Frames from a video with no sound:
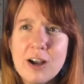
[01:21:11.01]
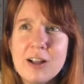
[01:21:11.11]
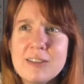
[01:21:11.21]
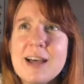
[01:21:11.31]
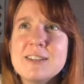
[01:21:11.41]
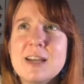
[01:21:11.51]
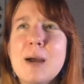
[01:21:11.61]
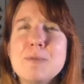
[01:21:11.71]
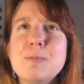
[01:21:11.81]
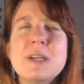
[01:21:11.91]
a lot of
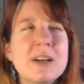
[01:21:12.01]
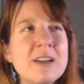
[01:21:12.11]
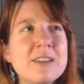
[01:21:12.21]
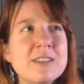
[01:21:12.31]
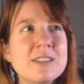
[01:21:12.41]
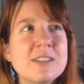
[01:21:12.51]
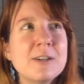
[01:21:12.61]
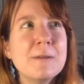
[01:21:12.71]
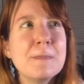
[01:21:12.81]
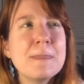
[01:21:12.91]
times, because
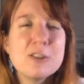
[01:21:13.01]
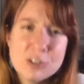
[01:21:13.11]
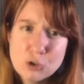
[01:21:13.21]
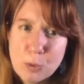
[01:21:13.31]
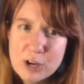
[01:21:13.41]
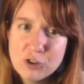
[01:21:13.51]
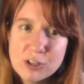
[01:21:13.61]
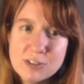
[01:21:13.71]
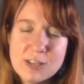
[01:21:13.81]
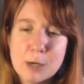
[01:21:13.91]

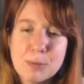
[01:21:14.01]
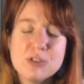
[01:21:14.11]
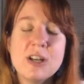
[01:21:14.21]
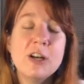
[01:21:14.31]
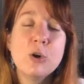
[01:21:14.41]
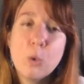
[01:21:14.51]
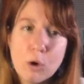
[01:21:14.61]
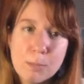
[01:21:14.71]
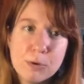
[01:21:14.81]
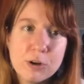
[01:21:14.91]
situations that are presented in
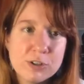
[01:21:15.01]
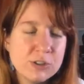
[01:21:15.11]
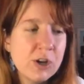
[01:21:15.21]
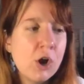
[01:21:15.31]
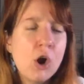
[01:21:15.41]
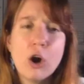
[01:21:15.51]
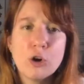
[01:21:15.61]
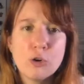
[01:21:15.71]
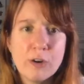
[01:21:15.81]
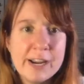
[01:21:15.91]
horror books are
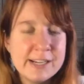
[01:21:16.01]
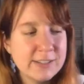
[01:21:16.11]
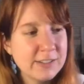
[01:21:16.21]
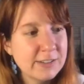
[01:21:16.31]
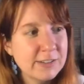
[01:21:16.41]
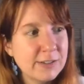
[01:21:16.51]
great